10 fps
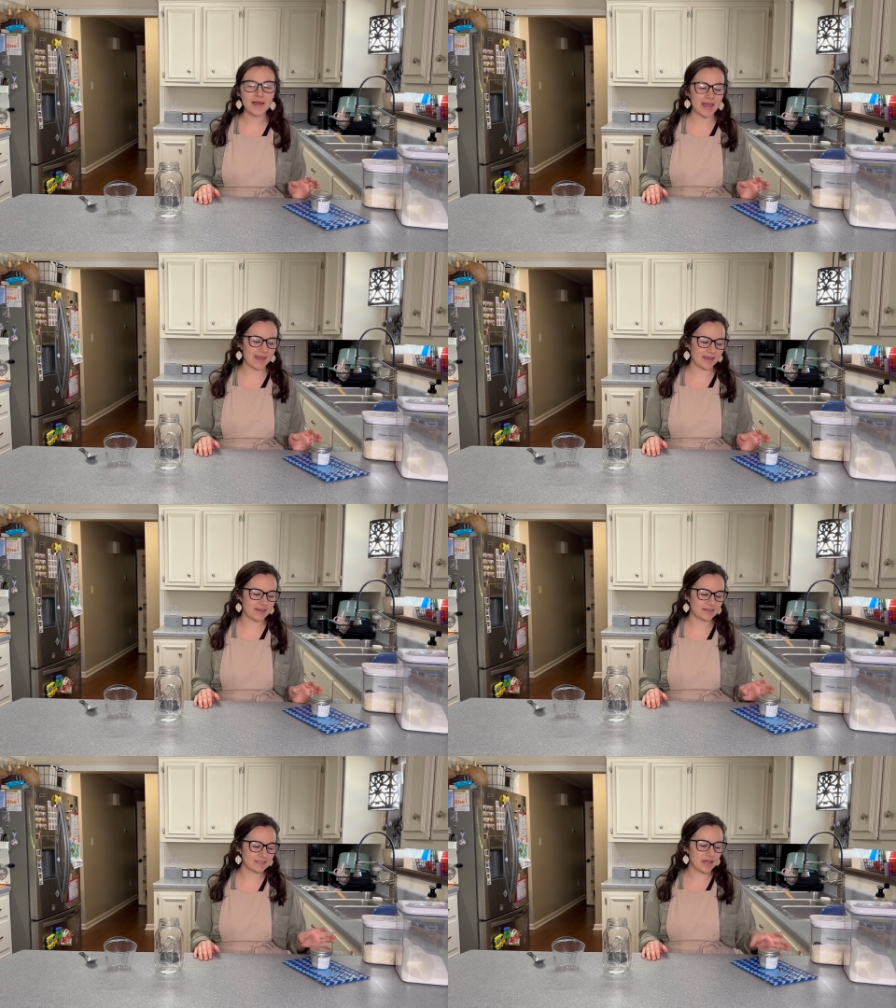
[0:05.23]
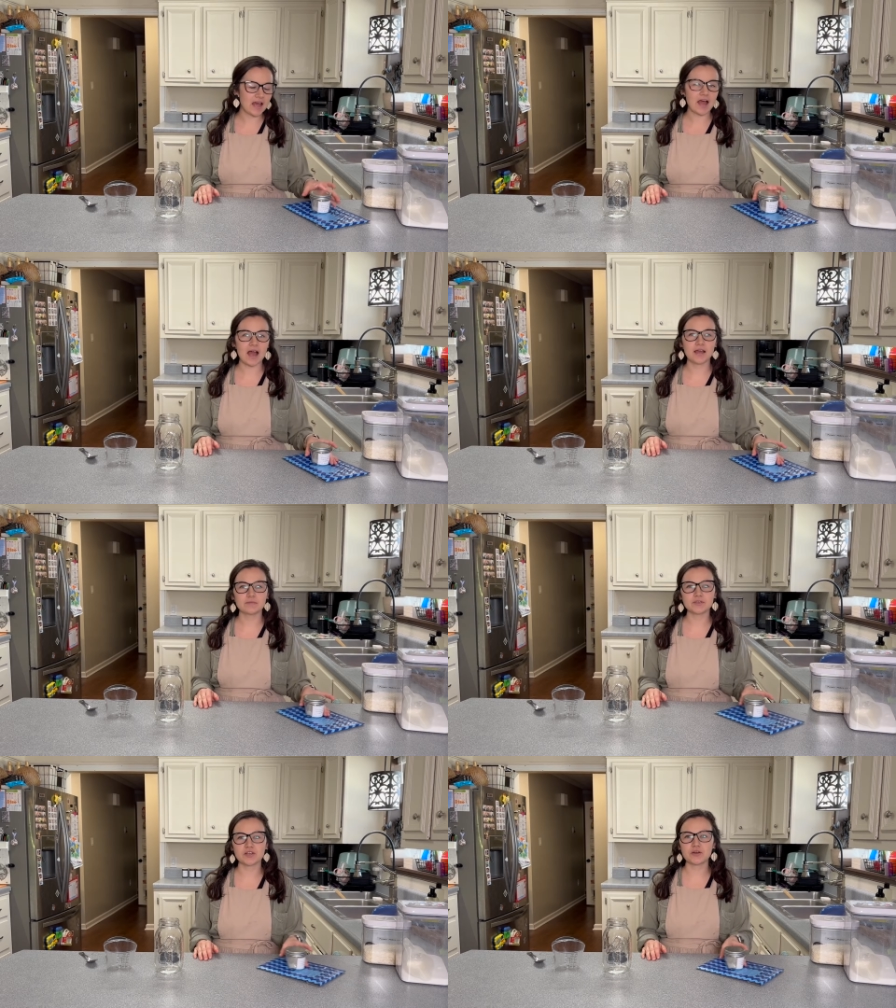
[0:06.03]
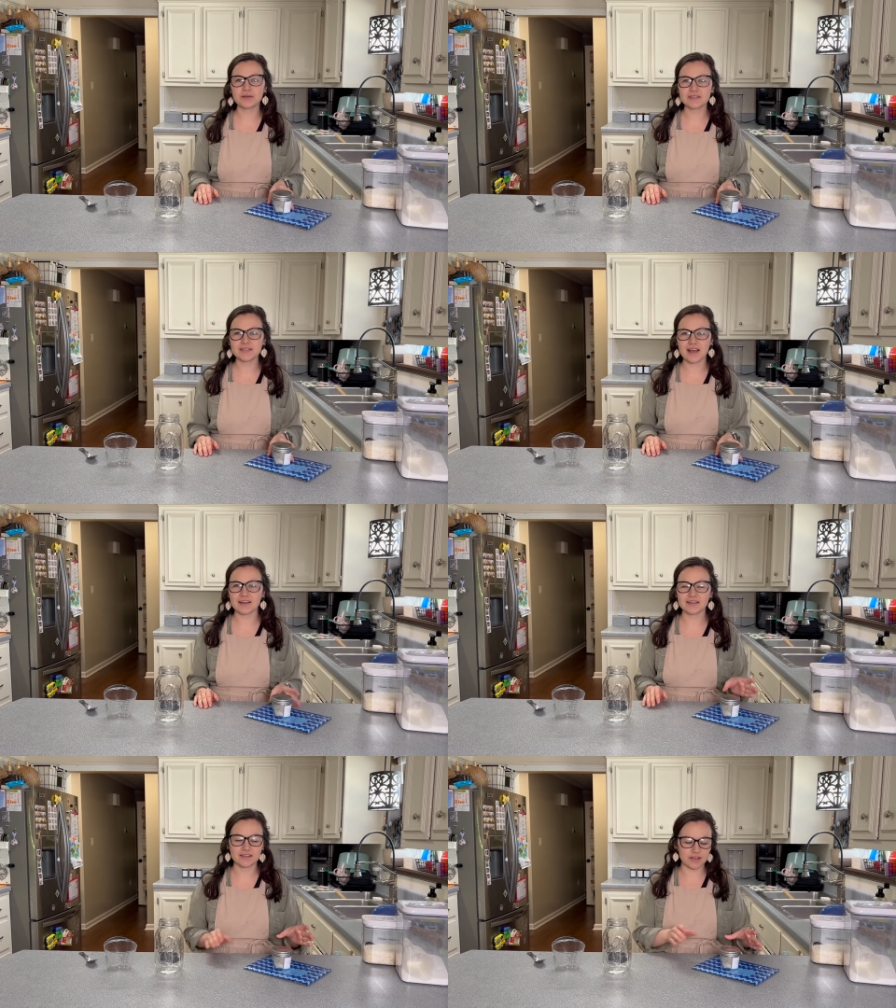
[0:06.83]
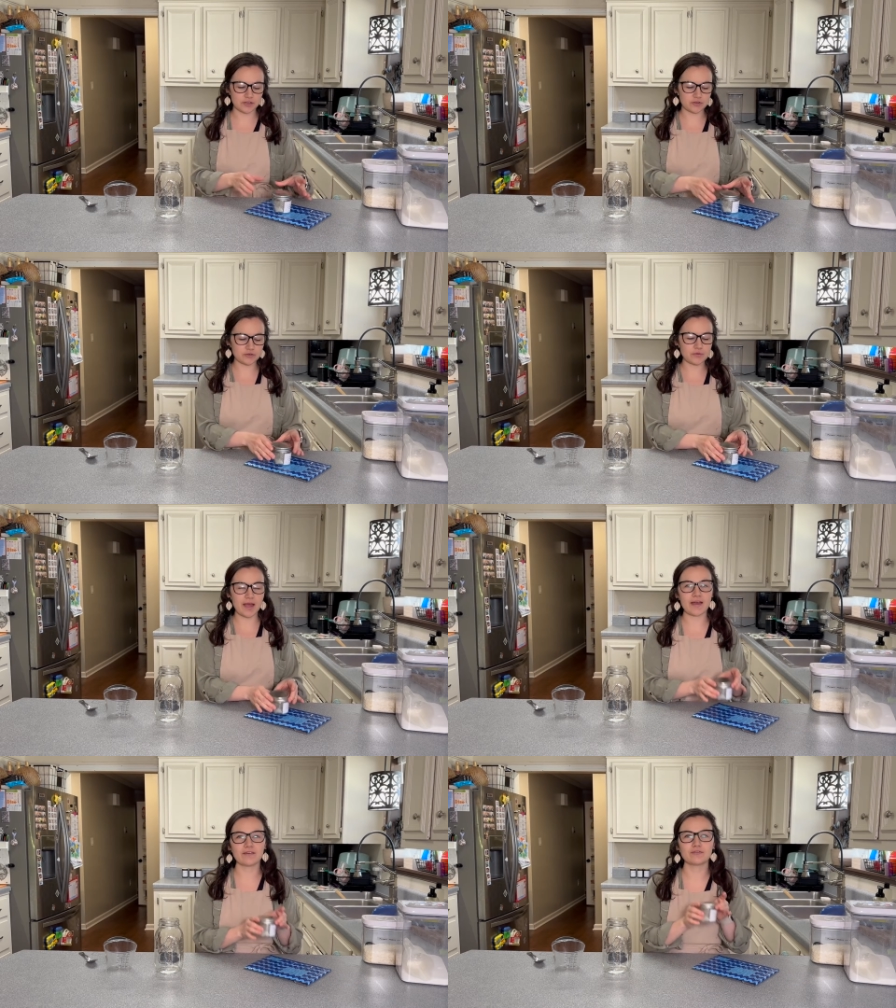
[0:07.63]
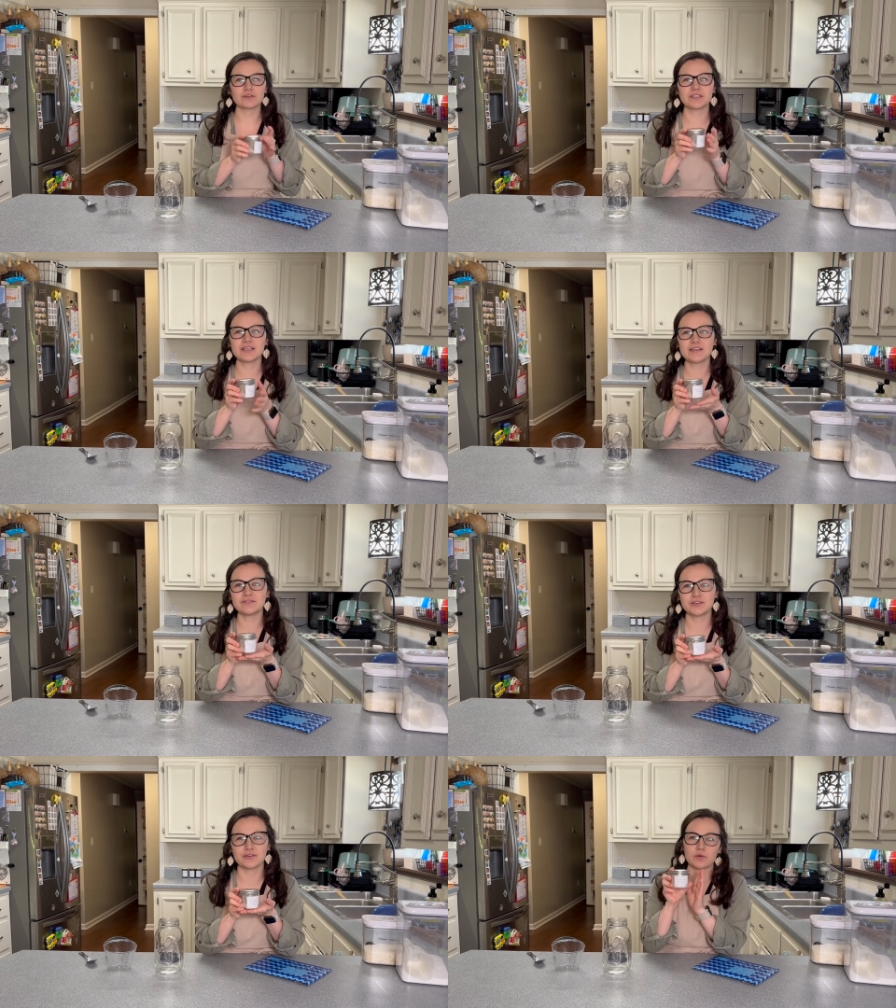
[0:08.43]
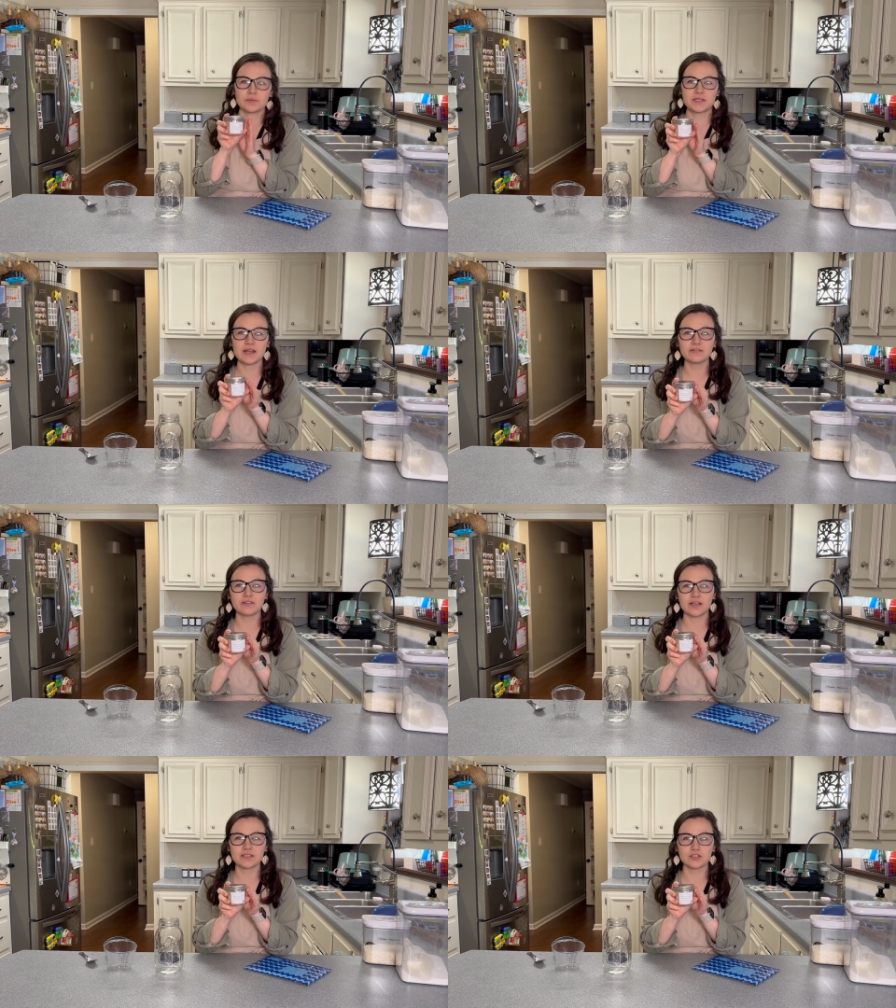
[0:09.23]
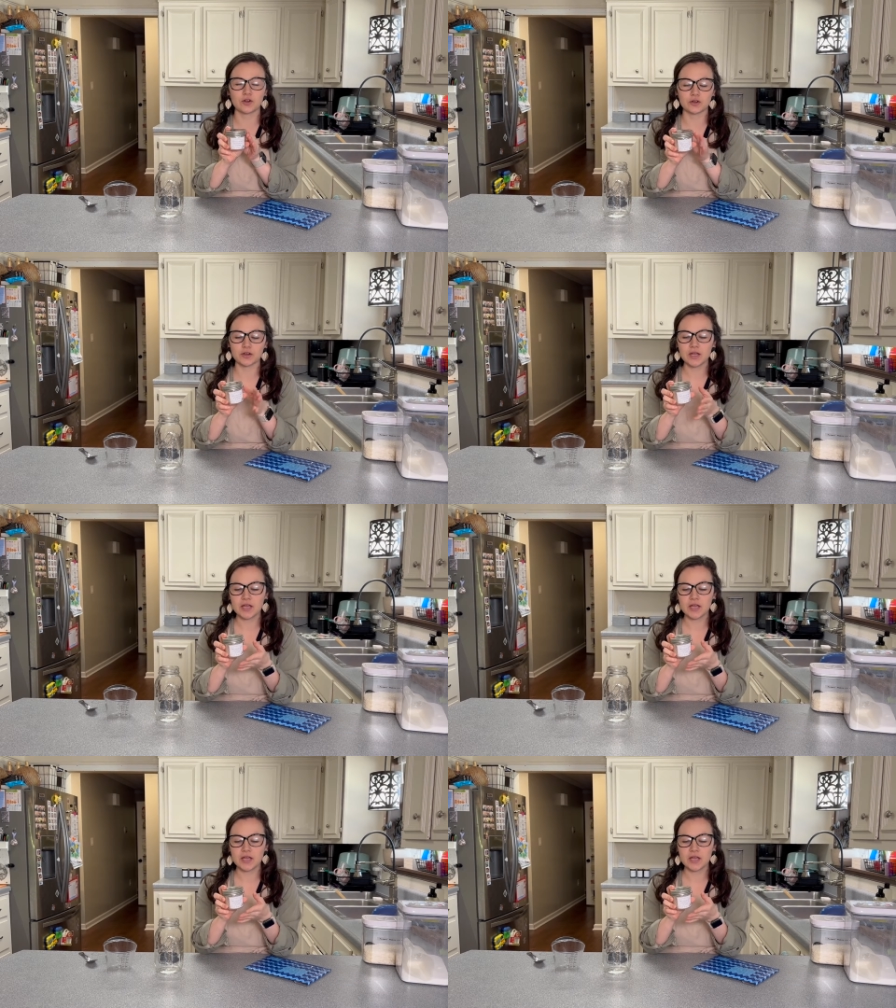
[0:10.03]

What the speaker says: and I am so excited that you have received your potato flake starter.